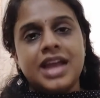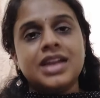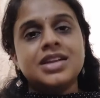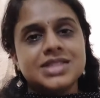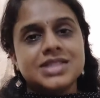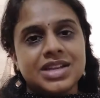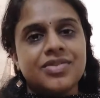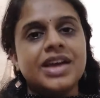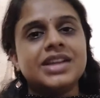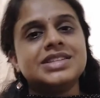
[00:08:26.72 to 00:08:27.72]
and
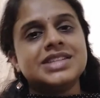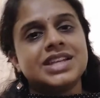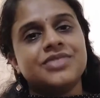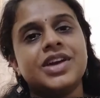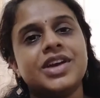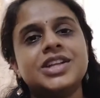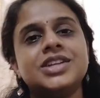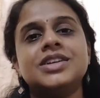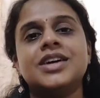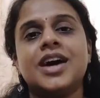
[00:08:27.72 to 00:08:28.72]
signifier and
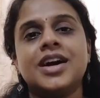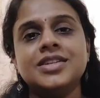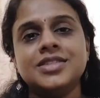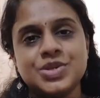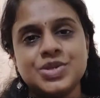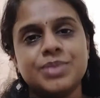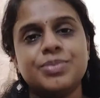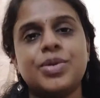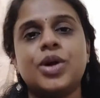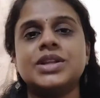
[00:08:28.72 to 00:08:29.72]
signified are the two
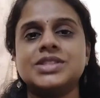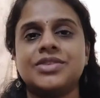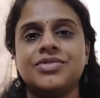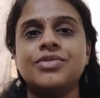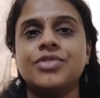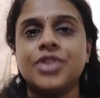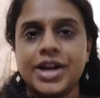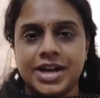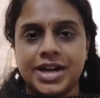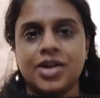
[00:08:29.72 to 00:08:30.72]
components of a
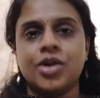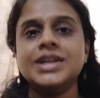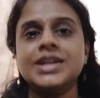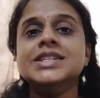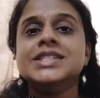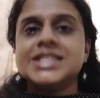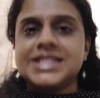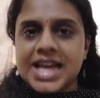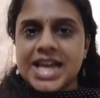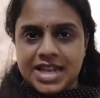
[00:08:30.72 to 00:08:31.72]
word or a
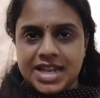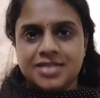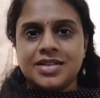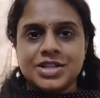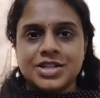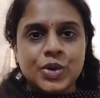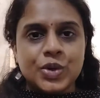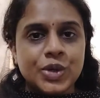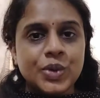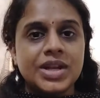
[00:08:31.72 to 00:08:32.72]
sign. I
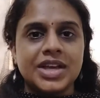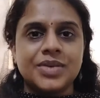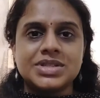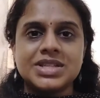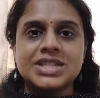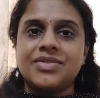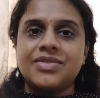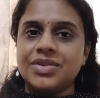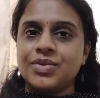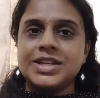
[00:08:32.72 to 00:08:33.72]
told you in linguistics
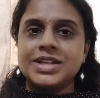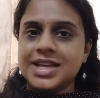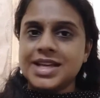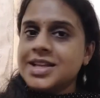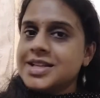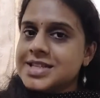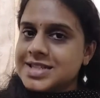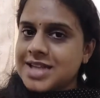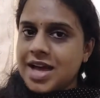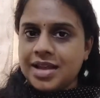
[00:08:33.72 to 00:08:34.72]
every word is a
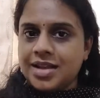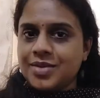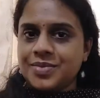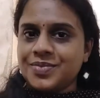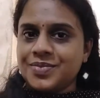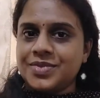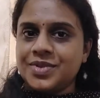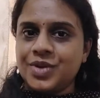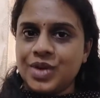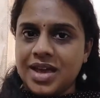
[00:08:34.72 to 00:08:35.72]
sign.
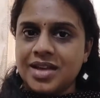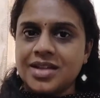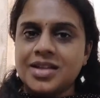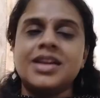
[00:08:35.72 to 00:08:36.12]
Okay,